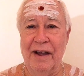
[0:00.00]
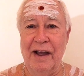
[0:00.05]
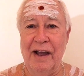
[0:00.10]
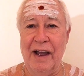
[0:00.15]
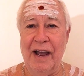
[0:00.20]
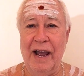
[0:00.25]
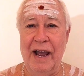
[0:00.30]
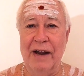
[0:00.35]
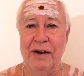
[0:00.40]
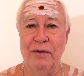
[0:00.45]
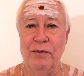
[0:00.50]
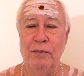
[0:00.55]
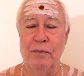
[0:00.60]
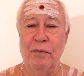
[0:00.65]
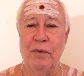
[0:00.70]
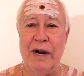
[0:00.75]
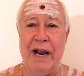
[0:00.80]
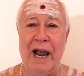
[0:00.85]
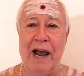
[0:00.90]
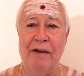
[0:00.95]

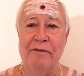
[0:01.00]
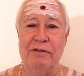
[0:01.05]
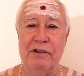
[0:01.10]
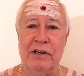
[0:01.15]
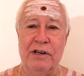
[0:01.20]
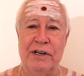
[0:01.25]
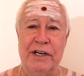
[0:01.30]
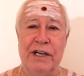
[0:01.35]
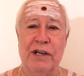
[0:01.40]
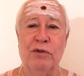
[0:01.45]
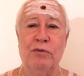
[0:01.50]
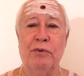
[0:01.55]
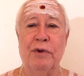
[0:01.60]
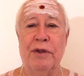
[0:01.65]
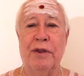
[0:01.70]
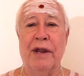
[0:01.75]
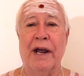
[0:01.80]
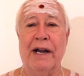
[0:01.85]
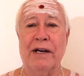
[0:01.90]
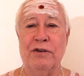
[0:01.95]
And we have to deal
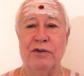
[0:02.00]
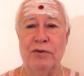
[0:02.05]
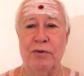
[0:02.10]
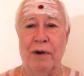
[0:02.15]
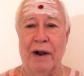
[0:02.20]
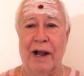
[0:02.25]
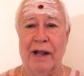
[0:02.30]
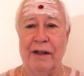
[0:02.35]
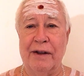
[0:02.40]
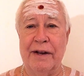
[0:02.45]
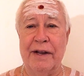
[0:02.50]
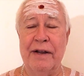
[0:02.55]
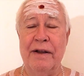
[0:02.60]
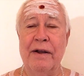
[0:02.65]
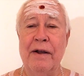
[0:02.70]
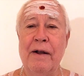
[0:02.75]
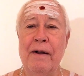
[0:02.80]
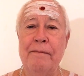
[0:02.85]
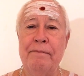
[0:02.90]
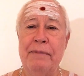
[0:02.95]
with that duality
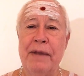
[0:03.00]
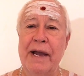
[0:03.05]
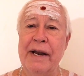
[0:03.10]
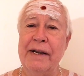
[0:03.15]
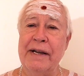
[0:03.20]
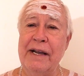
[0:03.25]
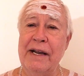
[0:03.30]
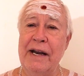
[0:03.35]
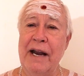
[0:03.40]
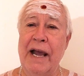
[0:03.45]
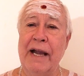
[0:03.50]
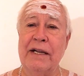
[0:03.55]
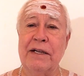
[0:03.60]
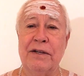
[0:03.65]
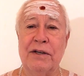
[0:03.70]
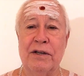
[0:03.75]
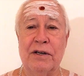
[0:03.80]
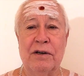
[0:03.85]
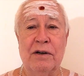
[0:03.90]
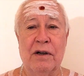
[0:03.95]
and connect
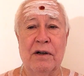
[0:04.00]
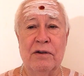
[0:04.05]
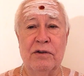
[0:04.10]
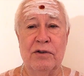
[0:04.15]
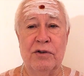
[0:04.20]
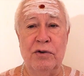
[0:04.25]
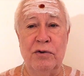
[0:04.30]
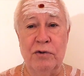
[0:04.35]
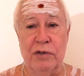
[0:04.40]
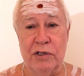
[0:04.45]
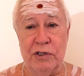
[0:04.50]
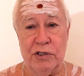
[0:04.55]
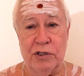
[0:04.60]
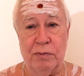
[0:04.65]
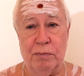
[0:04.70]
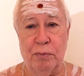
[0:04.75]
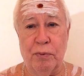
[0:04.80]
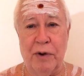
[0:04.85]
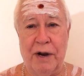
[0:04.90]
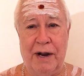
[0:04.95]
it to the
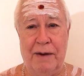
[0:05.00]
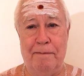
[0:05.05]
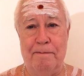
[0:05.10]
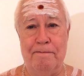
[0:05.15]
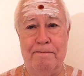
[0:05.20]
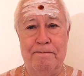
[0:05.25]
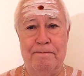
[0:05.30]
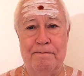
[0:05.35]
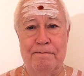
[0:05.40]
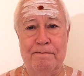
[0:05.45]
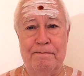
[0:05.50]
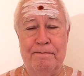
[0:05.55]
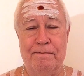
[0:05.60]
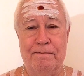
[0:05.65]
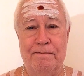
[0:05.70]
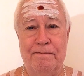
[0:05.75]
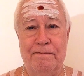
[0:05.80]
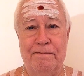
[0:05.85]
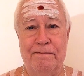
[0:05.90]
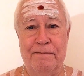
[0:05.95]
Supreme
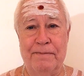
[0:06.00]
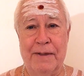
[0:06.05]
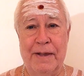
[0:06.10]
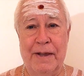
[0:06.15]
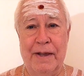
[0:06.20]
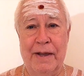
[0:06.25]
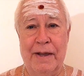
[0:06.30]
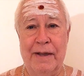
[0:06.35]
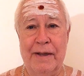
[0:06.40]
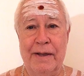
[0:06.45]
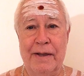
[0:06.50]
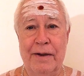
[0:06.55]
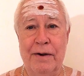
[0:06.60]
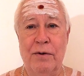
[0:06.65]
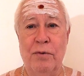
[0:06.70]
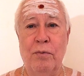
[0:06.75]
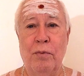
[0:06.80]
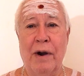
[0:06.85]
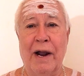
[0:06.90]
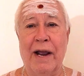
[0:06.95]
in
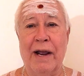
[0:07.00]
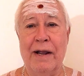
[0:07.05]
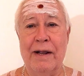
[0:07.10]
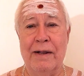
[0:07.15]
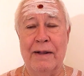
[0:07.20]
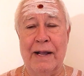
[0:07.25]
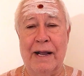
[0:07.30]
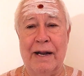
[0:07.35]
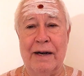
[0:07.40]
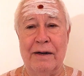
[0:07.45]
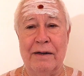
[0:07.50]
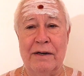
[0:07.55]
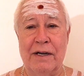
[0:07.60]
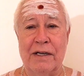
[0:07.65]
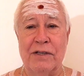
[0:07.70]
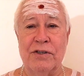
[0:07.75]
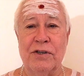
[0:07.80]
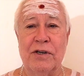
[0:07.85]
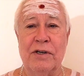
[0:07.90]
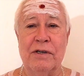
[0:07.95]
a way that
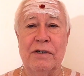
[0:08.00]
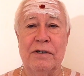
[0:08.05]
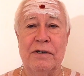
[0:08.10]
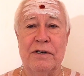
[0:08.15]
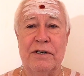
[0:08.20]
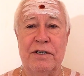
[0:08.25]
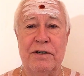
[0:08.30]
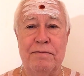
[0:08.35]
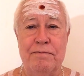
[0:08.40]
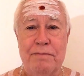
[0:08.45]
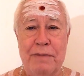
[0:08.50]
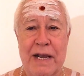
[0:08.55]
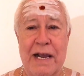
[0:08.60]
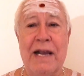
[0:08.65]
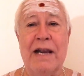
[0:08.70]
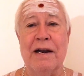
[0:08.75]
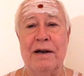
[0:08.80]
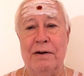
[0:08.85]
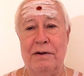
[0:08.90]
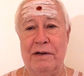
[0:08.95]
doesn't
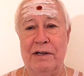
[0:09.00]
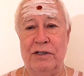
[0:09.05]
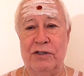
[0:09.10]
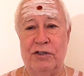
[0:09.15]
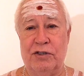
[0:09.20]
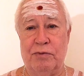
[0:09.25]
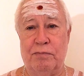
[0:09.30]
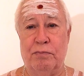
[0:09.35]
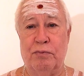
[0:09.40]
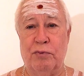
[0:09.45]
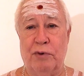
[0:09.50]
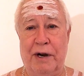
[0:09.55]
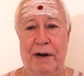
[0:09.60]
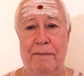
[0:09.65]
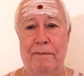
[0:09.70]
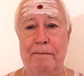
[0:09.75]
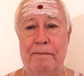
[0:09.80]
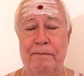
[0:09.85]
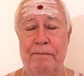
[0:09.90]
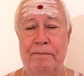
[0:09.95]
demean the
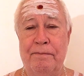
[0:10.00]
Supreme.